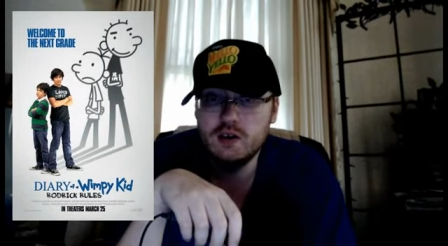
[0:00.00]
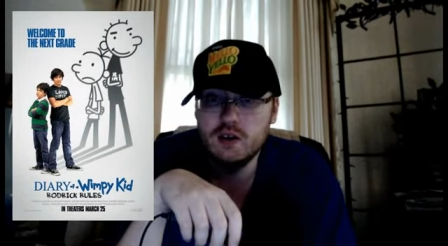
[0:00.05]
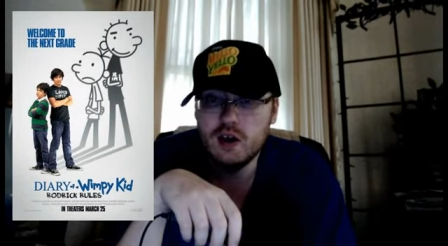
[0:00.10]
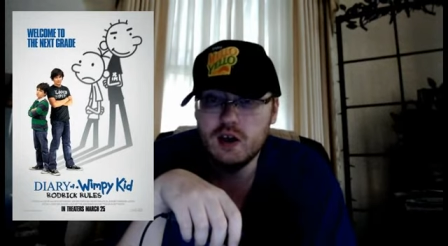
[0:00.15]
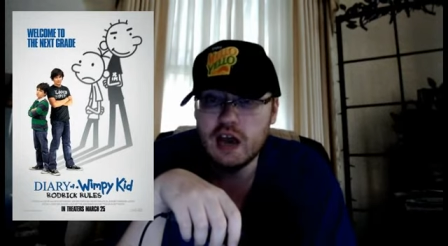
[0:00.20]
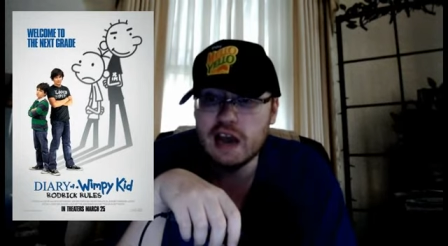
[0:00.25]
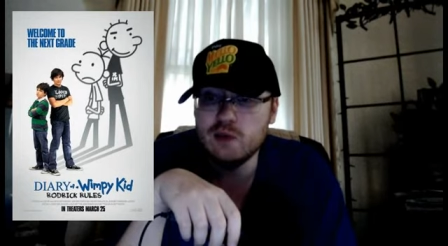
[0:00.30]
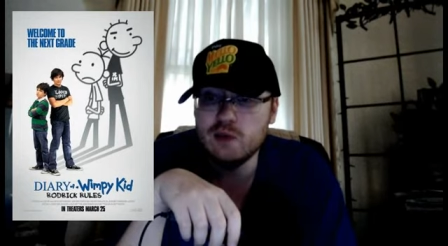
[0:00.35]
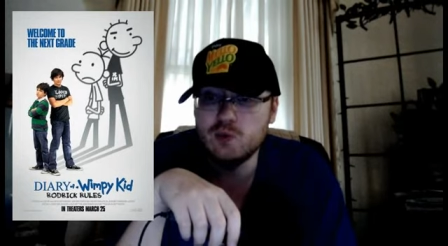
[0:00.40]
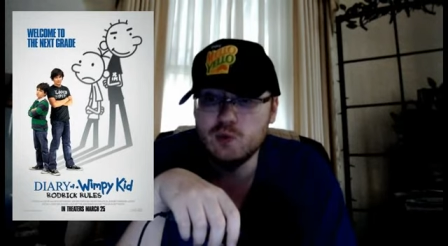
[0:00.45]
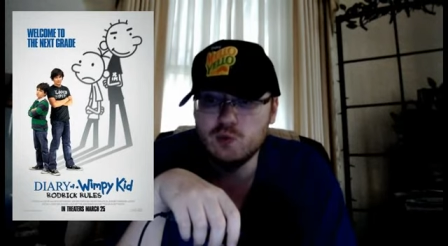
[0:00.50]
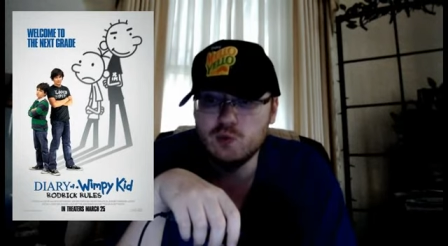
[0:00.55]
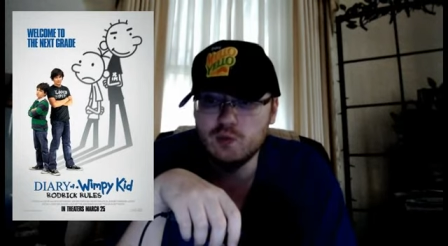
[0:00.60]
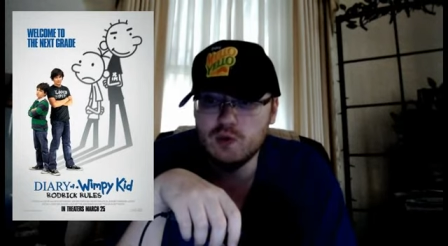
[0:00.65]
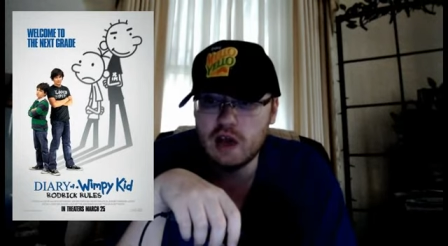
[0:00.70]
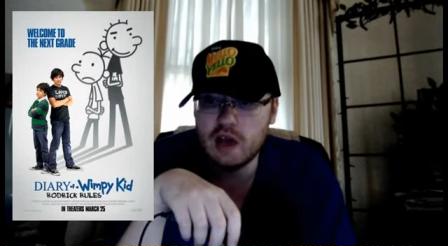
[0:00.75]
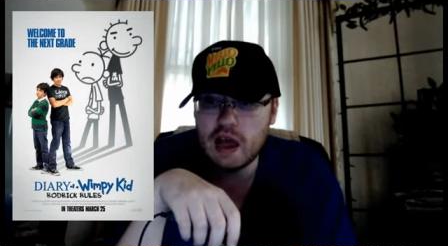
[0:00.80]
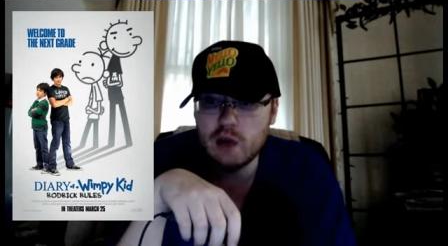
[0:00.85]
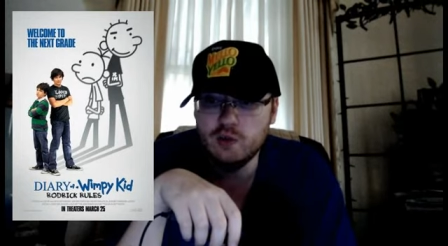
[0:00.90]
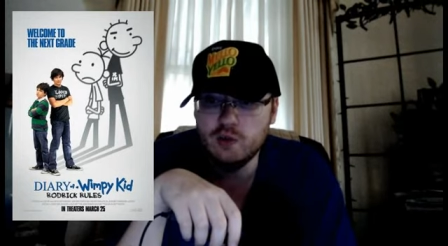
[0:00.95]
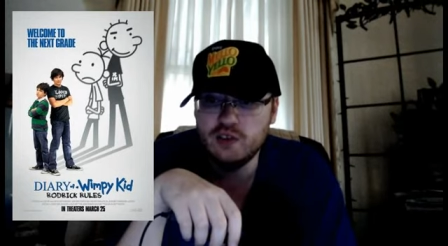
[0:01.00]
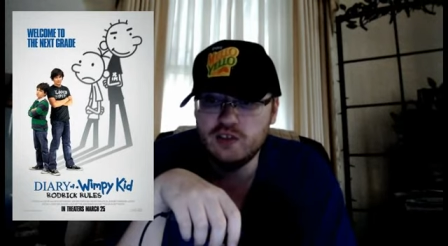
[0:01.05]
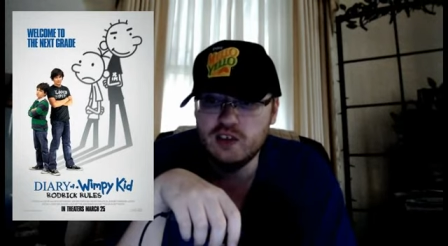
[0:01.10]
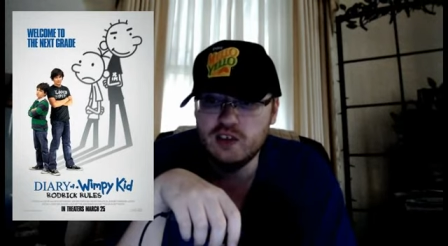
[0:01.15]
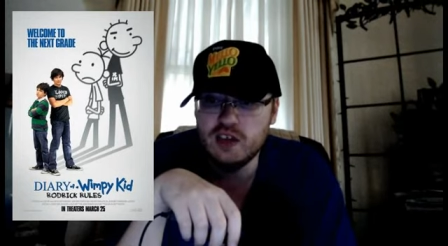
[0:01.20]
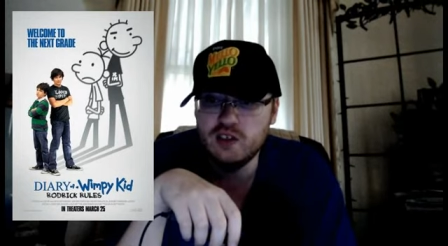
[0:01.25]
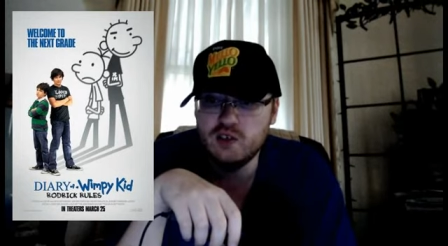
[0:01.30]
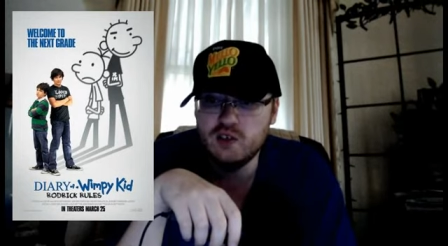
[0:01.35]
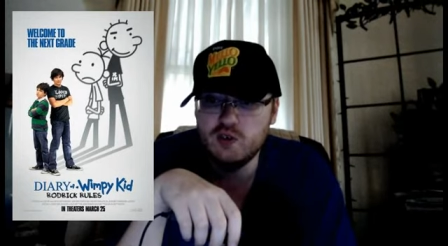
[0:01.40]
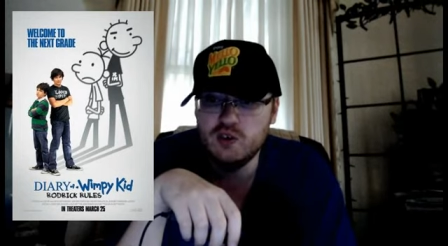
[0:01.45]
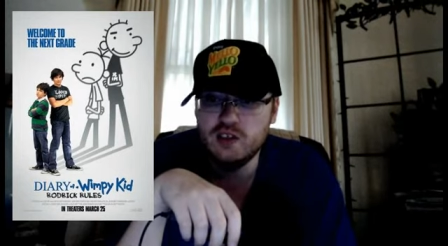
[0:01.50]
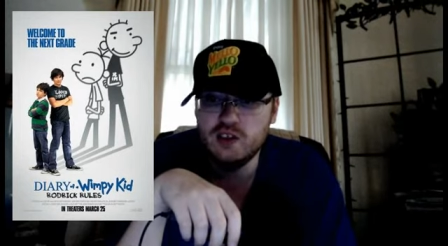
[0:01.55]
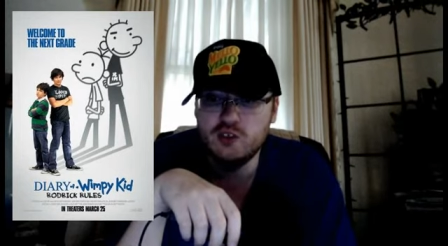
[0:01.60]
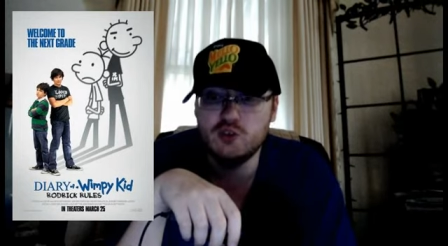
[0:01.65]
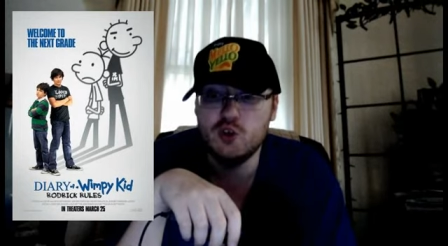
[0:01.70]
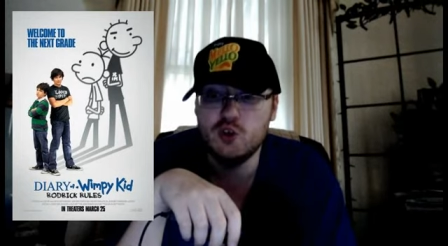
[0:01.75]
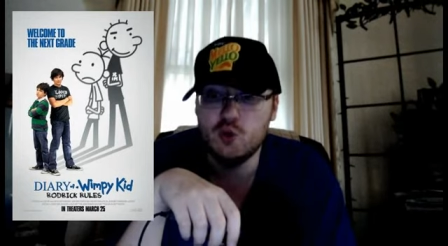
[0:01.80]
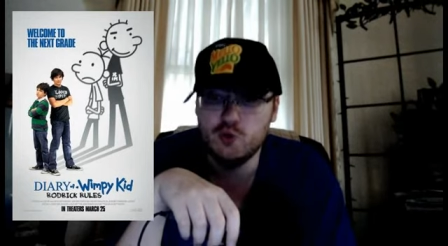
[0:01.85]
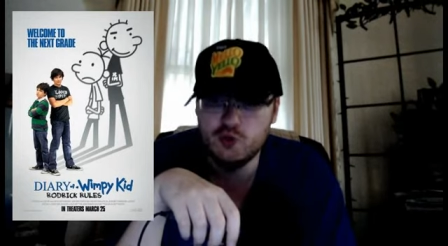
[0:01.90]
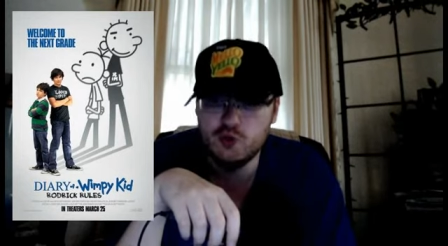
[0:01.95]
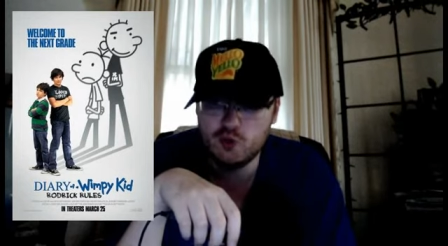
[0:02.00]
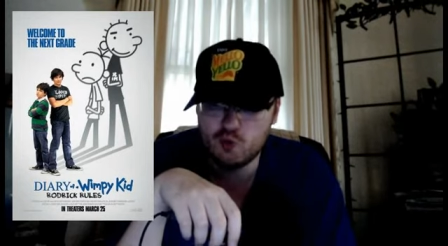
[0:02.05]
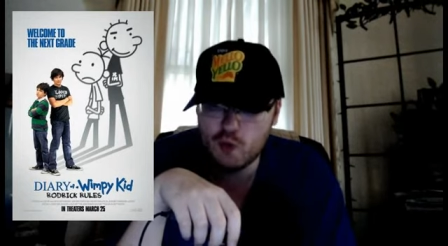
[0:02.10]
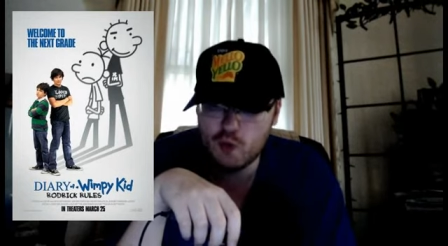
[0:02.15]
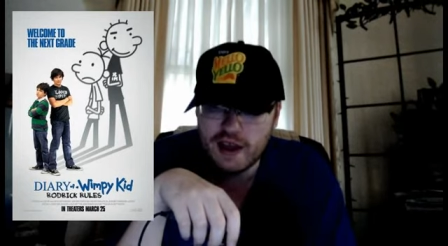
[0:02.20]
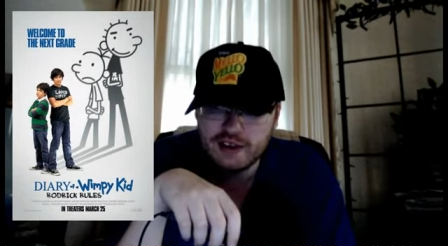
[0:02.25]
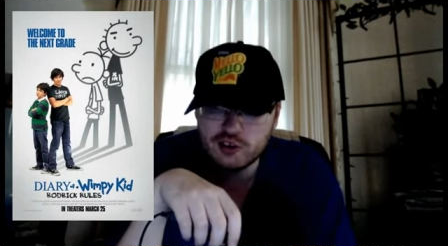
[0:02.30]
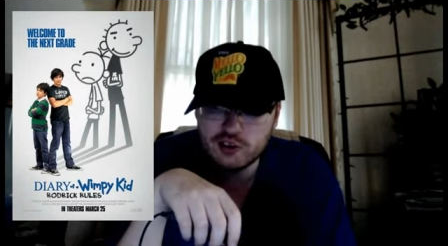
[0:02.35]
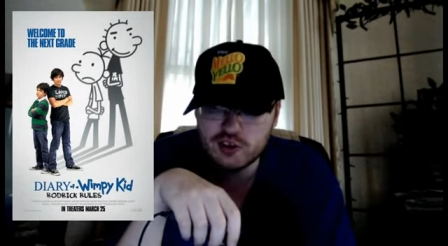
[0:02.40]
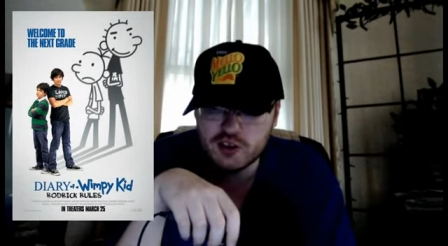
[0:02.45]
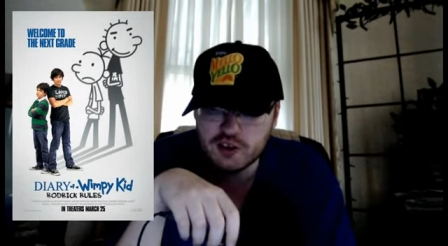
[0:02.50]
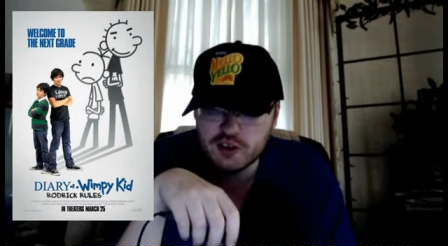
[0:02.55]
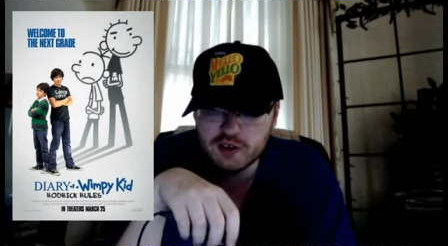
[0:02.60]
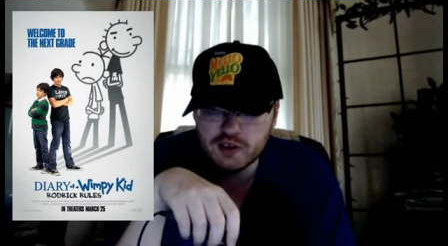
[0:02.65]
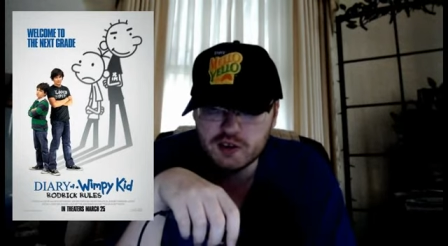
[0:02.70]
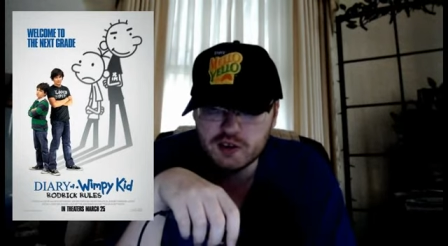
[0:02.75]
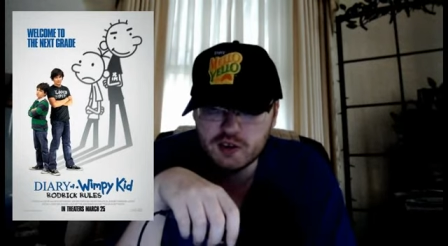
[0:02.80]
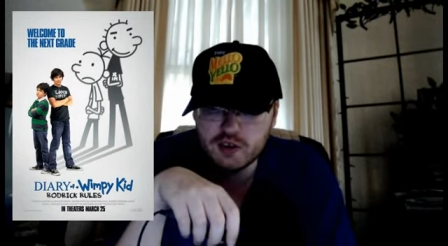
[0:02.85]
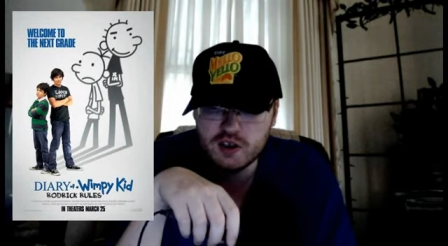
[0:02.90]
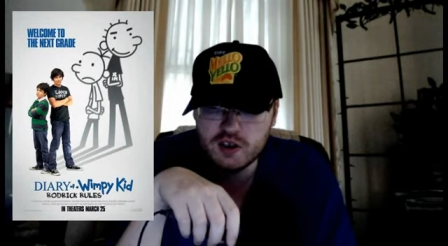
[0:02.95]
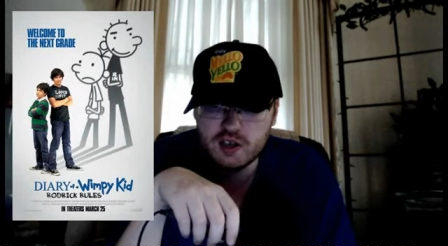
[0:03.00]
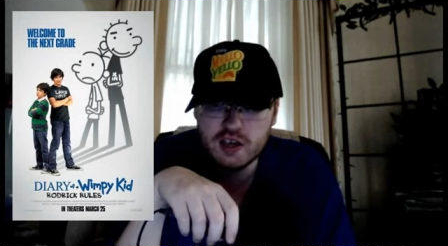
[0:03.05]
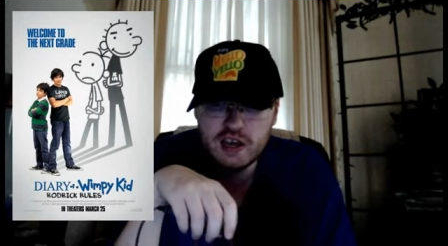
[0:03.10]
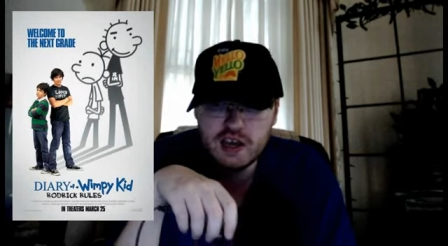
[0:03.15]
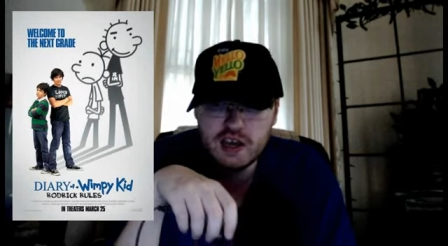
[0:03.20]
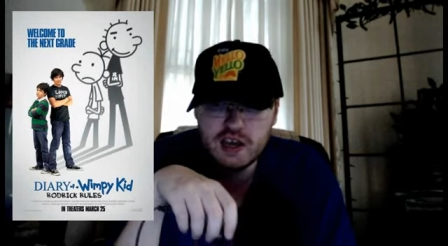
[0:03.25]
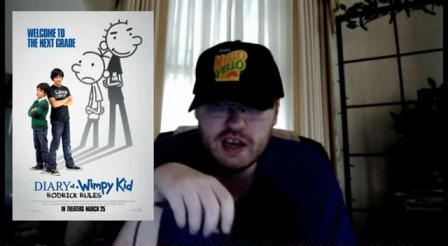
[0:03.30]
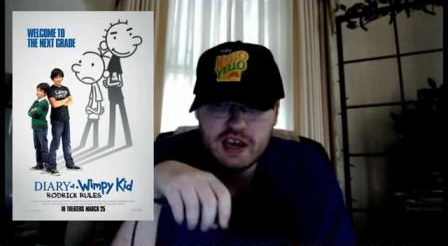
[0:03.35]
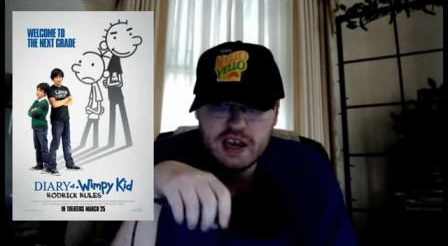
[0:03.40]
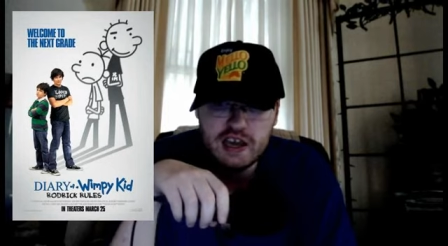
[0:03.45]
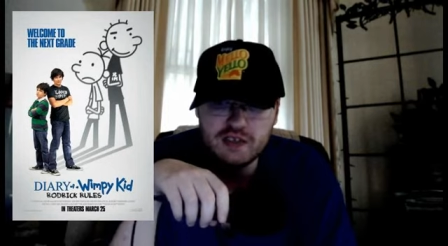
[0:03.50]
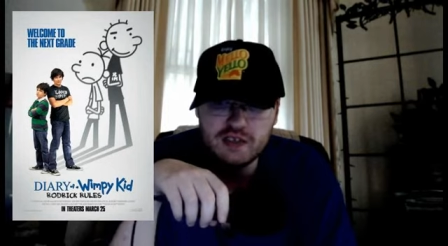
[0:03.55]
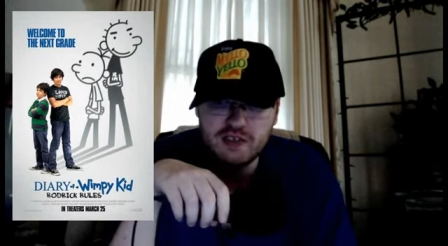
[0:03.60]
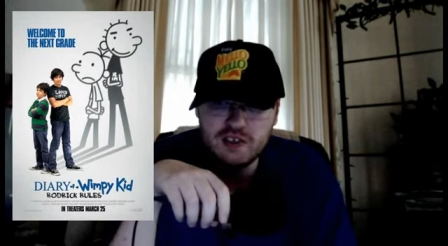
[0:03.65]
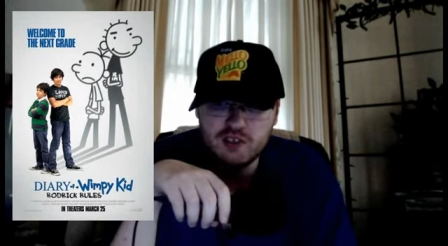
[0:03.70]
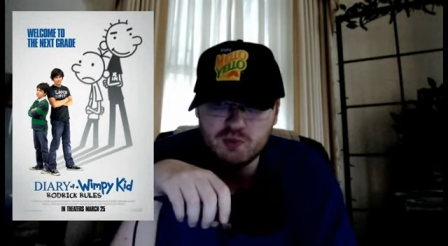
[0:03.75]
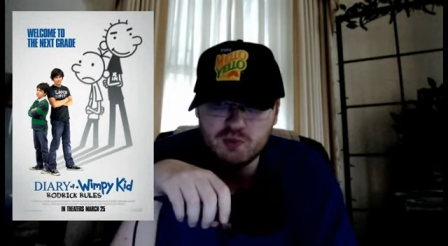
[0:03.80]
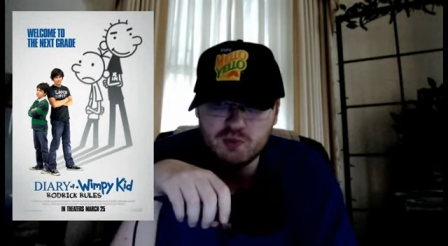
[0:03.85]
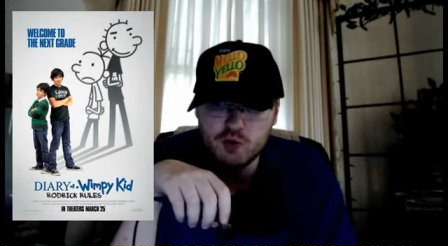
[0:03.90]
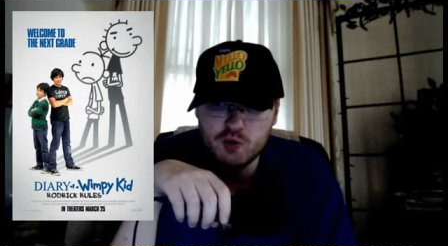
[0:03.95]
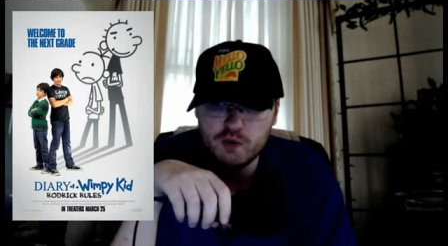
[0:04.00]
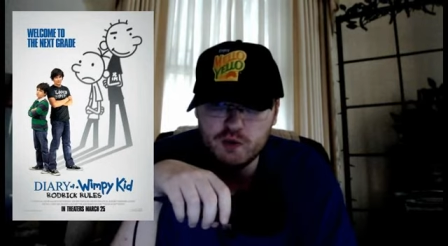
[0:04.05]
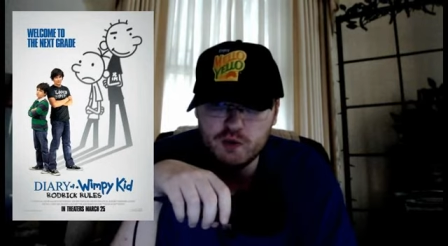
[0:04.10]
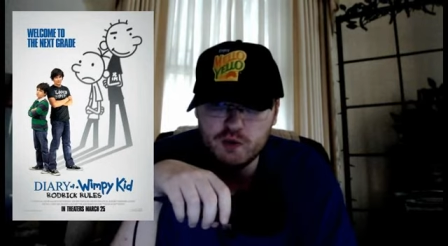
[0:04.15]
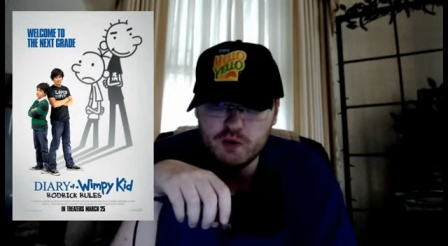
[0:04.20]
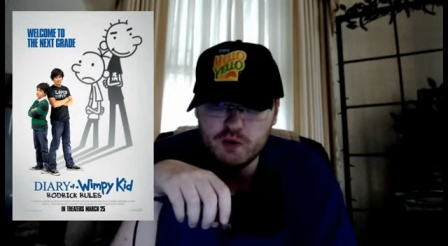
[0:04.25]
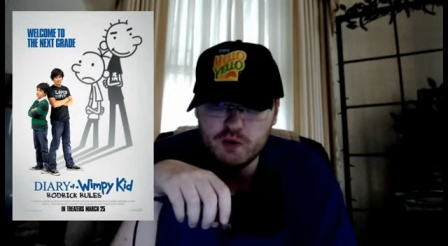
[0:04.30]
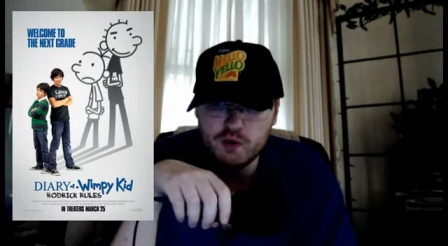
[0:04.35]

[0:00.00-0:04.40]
I, I would say there is no direction in these movies.